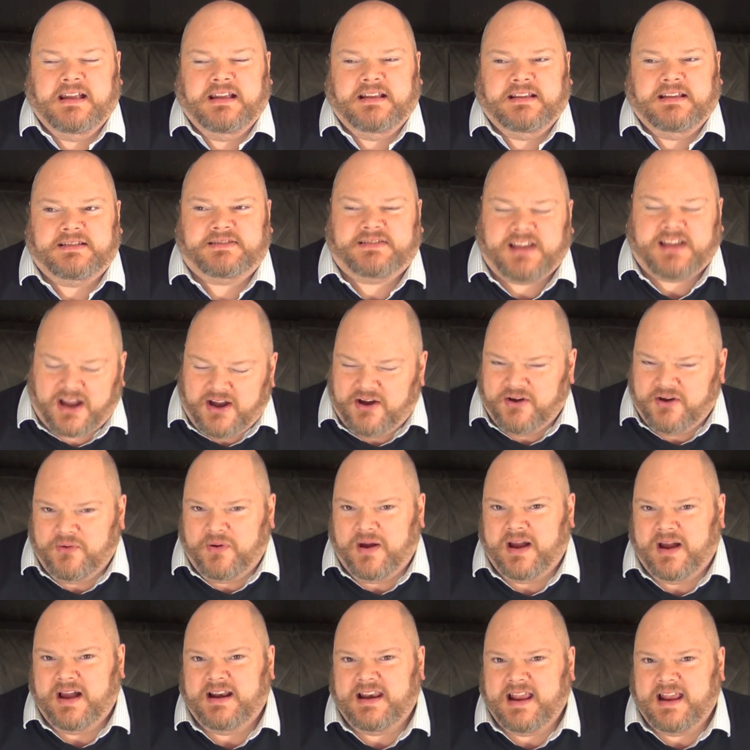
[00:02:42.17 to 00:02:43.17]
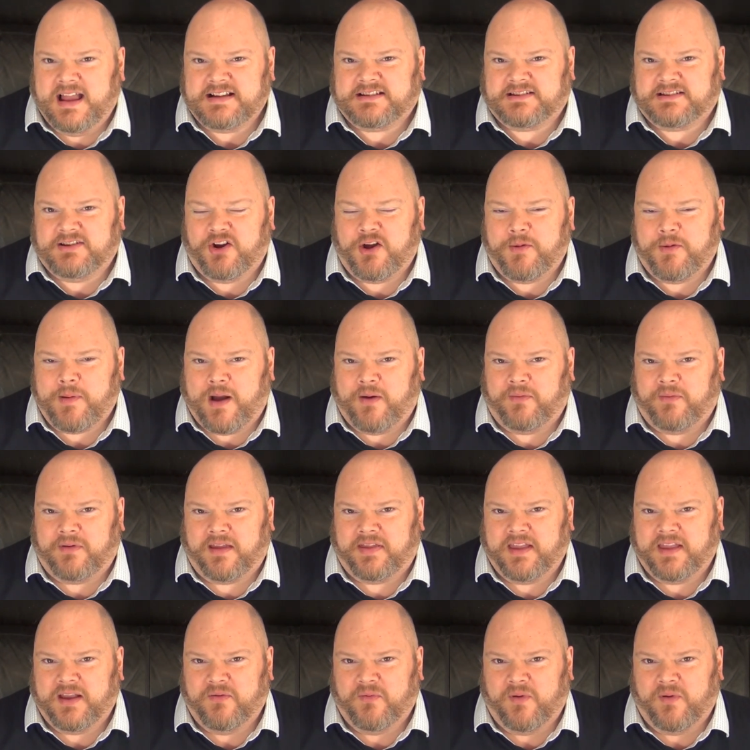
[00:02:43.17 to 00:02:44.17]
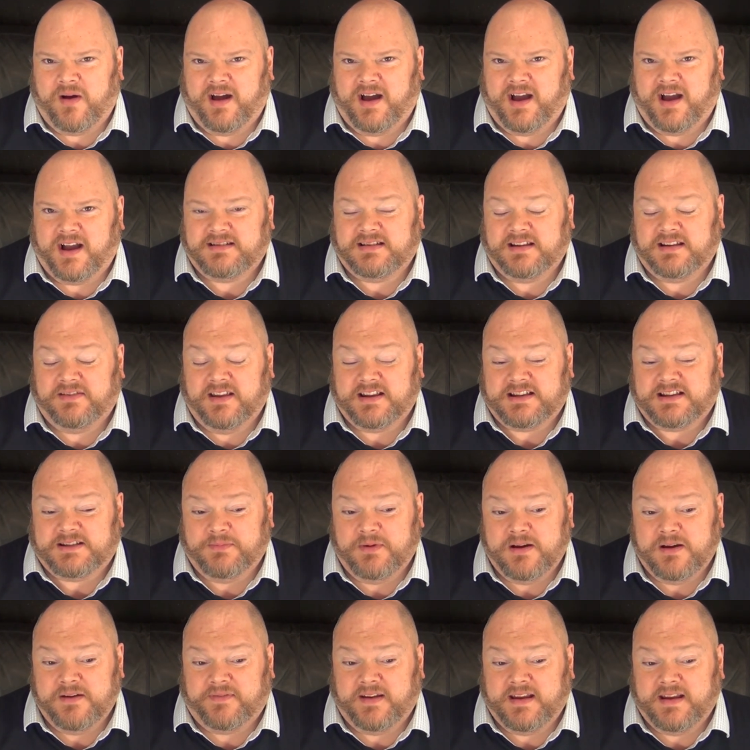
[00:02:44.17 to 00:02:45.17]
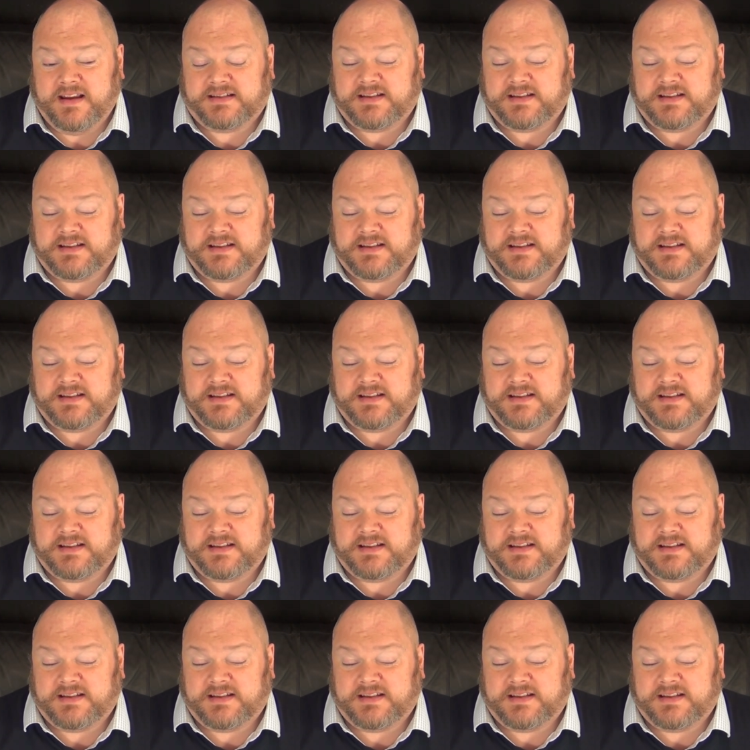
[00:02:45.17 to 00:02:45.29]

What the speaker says: So, let's talk about what I think works in this movie.